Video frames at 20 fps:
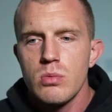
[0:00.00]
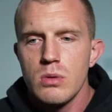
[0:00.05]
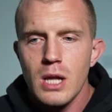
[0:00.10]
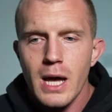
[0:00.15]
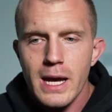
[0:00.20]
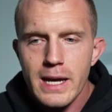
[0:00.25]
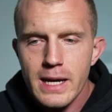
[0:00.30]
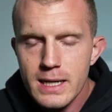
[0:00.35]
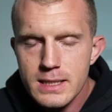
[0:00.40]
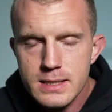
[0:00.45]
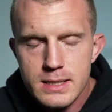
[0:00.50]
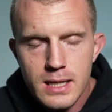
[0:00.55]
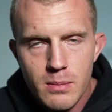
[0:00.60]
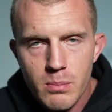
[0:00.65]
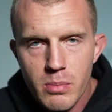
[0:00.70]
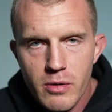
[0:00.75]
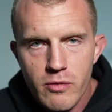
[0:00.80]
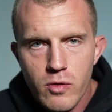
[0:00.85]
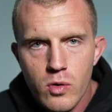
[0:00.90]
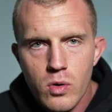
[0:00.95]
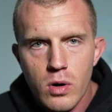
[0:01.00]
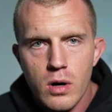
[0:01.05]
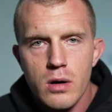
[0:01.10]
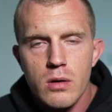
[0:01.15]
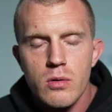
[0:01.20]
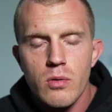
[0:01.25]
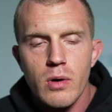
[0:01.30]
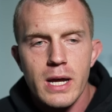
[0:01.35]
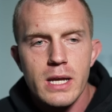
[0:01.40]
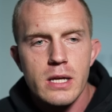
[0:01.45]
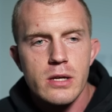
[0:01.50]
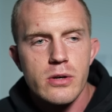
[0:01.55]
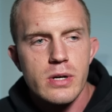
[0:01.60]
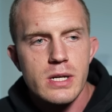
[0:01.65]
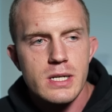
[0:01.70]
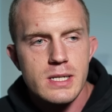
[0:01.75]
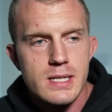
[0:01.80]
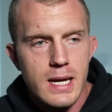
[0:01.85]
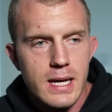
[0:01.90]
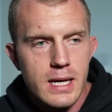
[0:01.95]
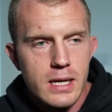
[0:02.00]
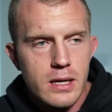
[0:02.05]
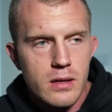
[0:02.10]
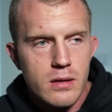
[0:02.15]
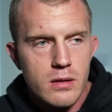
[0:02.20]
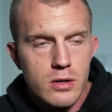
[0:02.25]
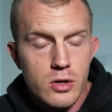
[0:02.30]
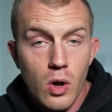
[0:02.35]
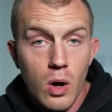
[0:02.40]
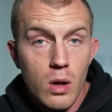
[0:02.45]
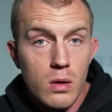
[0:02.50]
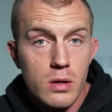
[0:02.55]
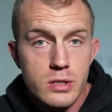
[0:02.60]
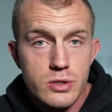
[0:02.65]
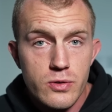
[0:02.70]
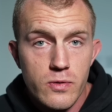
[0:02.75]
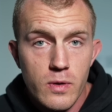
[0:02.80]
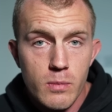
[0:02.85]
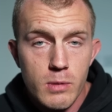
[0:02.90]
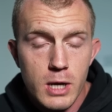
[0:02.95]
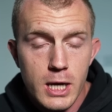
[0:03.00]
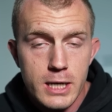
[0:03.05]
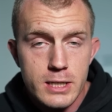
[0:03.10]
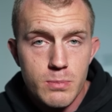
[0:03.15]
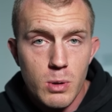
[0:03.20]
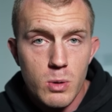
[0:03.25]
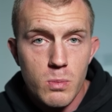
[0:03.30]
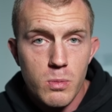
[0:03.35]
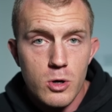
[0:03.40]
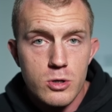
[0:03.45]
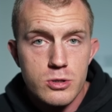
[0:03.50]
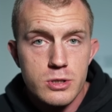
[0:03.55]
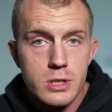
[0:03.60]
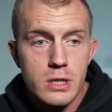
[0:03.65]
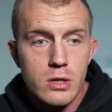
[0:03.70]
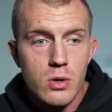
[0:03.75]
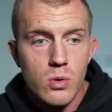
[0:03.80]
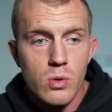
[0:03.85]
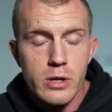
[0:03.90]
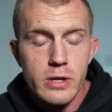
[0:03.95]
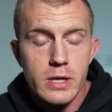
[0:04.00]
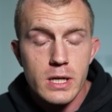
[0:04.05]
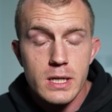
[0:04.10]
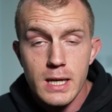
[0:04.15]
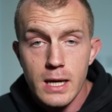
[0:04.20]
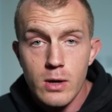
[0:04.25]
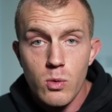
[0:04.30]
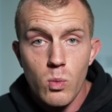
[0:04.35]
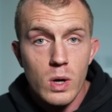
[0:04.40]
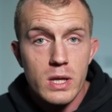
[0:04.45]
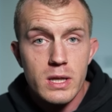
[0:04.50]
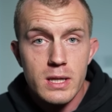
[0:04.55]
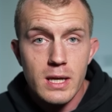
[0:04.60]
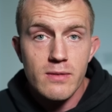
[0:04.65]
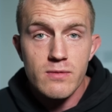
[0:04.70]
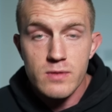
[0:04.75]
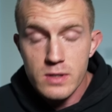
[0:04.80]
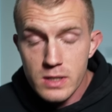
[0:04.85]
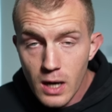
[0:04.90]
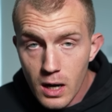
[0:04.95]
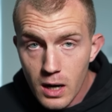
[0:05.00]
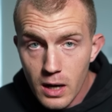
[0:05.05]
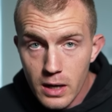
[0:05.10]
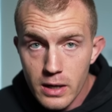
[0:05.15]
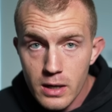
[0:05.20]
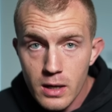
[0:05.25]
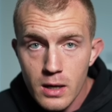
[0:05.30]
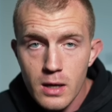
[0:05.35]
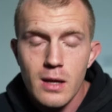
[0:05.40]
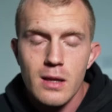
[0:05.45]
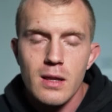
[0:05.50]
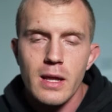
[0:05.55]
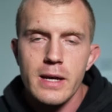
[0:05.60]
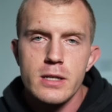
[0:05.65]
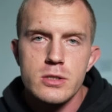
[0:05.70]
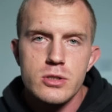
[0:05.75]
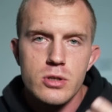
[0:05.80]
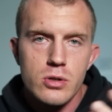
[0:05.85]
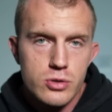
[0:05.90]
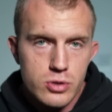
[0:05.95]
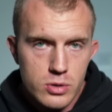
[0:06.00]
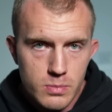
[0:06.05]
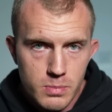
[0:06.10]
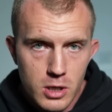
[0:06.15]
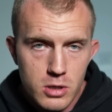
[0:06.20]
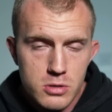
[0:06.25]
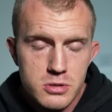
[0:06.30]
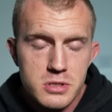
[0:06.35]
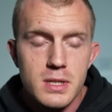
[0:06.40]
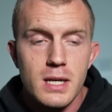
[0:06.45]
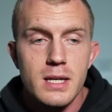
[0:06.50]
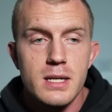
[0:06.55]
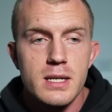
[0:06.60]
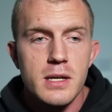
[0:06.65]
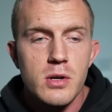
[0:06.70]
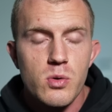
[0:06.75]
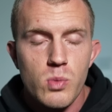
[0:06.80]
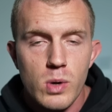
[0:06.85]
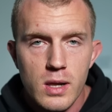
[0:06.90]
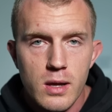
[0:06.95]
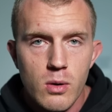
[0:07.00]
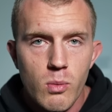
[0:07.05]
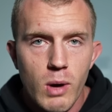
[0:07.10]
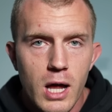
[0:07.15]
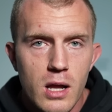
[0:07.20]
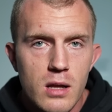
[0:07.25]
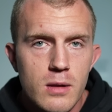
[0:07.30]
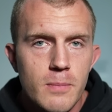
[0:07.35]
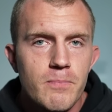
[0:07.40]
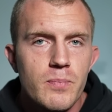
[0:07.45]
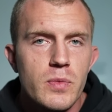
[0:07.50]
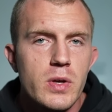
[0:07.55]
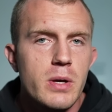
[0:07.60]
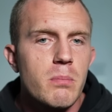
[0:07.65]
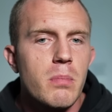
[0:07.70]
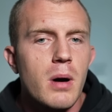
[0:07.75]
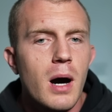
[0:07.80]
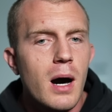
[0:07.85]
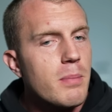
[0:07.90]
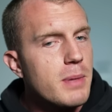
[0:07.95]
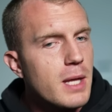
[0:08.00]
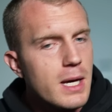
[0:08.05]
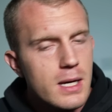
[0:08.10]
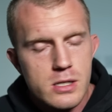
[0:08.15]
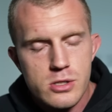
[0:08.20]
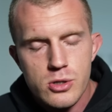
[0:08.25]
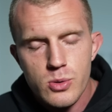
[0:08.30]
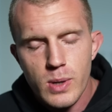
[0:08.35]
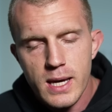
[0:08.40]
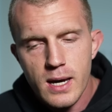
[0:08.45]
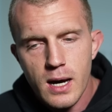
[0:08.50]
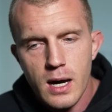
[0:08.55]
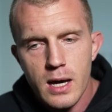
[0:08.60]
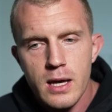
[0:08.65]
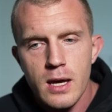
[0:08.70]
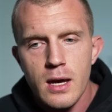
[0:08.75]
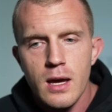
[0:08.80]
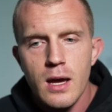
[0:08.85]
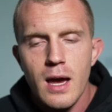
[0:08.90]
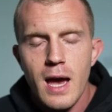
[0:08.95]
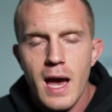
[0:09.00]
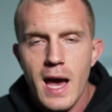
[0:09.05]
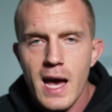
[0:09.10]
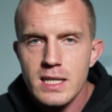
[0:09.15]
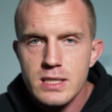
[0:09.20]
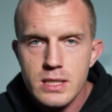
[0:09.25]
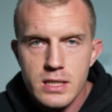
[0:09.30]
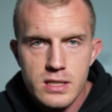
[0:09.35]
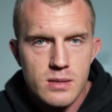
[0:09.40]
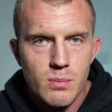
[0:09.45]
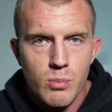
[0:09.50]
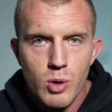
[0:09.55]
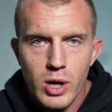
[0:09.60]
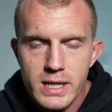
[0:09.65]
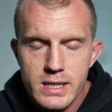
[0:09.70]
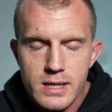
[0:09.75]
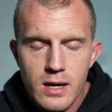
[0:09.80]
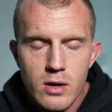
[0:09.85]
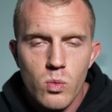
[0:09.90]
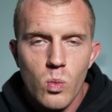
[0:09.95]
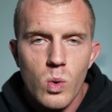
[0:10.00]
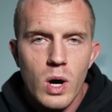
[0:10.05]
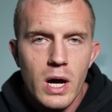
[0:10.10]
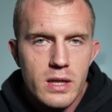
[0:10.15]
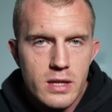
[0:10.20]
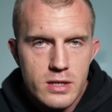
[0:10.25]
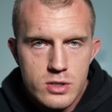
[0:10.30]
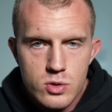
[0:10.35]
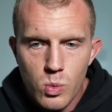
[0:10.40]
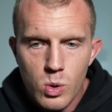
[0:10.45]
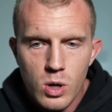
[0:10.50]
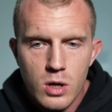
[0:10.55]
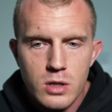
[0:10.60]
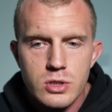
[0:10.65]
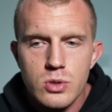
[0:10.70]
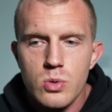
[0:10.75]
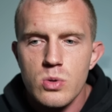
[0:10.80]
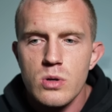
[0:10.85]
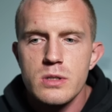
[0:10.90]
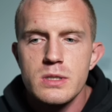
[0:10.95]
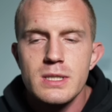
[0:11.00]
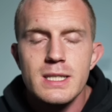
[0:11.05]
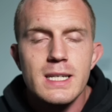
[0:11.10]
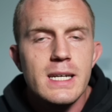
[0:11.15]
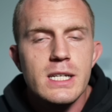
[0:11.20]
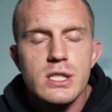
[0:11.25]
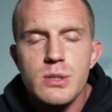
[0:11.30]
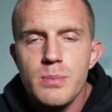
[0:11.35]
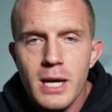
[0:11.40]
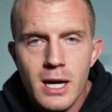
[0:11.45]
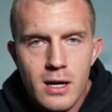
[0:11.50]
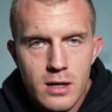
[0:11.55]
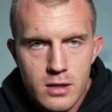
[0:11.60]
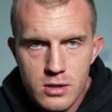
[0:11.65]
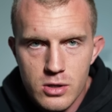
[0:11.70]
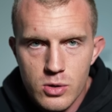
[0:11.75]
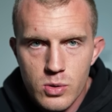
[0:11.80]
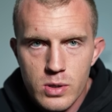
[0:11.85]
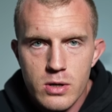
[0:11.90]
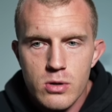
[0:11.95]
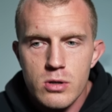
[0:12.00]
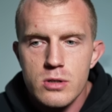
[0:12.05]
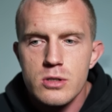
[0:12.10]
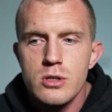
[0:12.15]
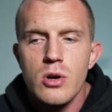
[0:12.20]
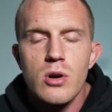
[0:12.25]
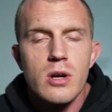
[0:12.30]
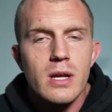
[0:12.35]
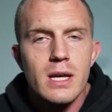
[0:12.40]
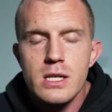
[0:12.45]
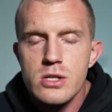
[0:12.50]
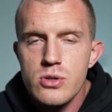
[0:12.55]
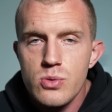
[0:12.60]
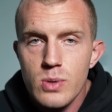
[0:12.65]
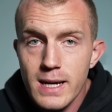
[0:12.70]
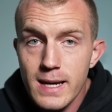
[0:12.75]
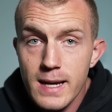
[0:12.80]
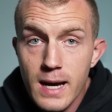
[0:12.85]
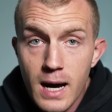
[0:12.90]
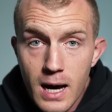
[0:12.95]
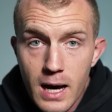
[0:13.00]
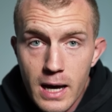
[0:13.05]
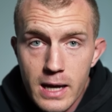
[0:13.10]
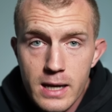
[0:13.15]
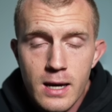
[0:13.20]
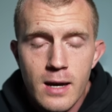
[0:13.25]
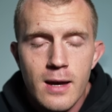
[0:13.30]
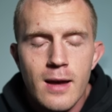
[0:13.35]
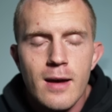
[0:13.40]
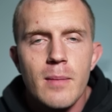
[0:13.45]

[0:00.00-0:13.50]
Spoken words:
like I said before, right, you can take knowledge from an expert person, or you can take what they've done, like a social post that did really well. You can pop that into AI, ask it to break down why this works, or teach me how to do it, or turn it into a guide.